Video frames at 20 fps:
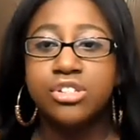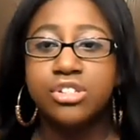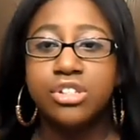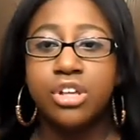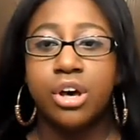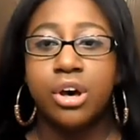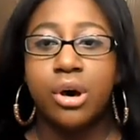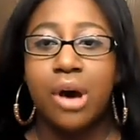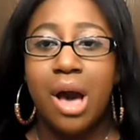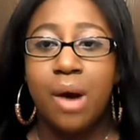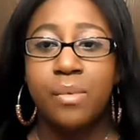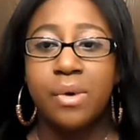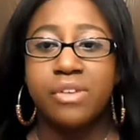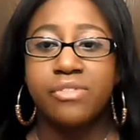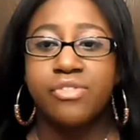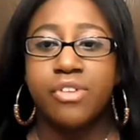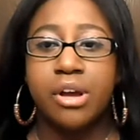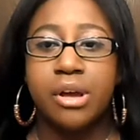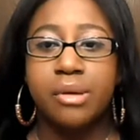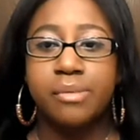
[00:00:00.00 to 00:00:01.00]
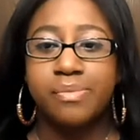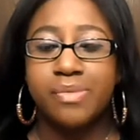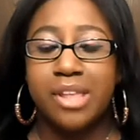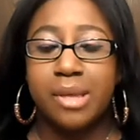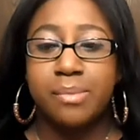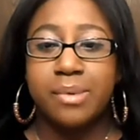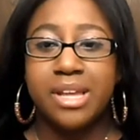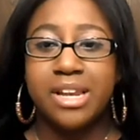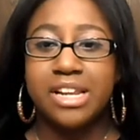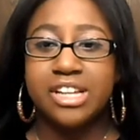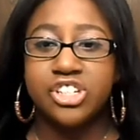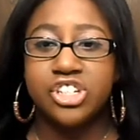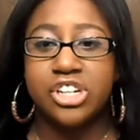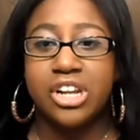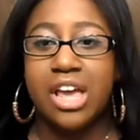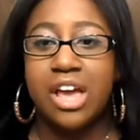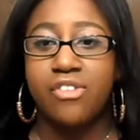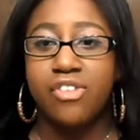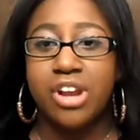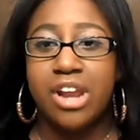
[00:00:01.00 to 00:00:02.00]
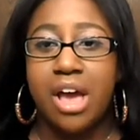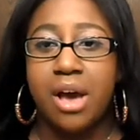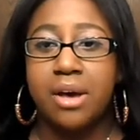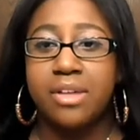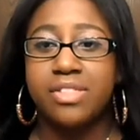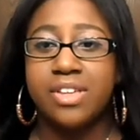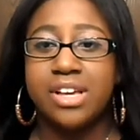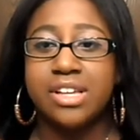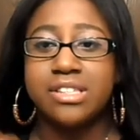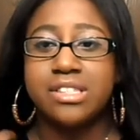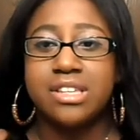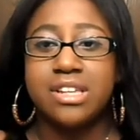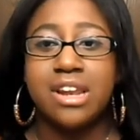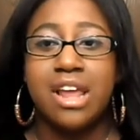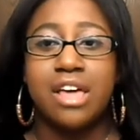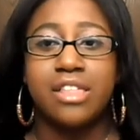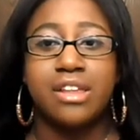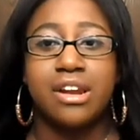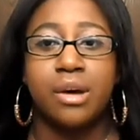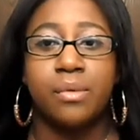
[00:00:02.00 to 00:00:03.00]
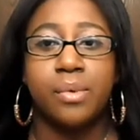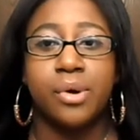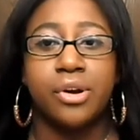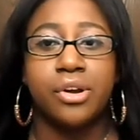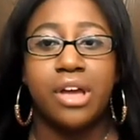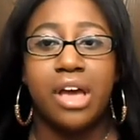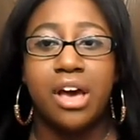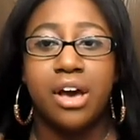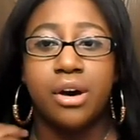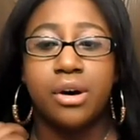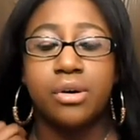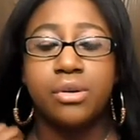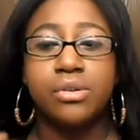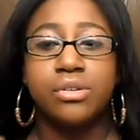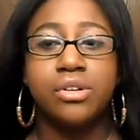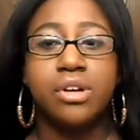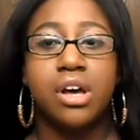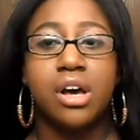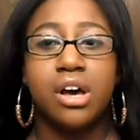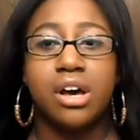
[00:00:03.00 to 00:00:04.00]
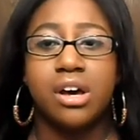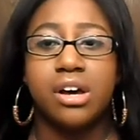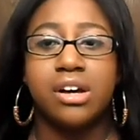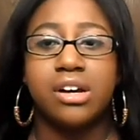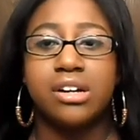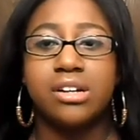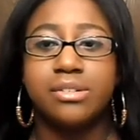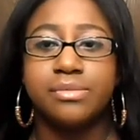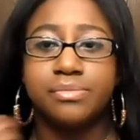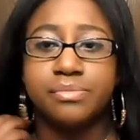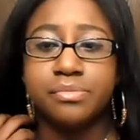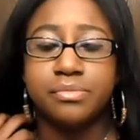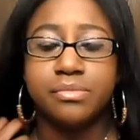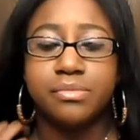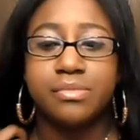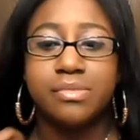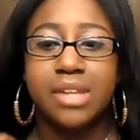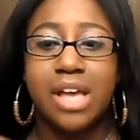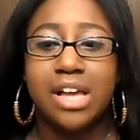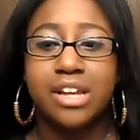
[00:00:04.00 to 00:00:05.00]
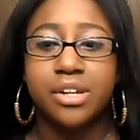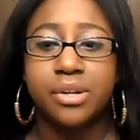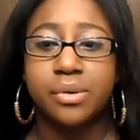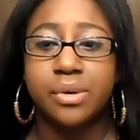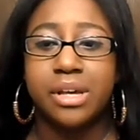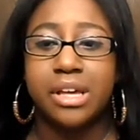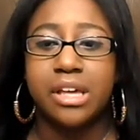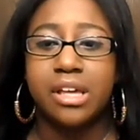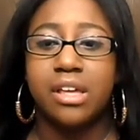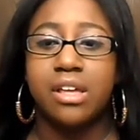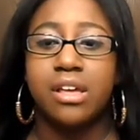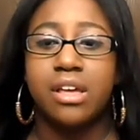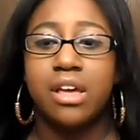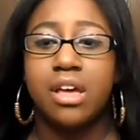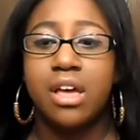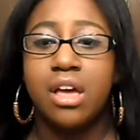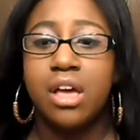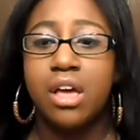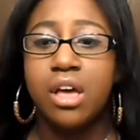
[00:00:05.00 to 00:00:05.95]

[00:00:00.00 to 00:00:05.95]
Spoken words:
So I went from deep conditioning every now and then to now that I work out, I do it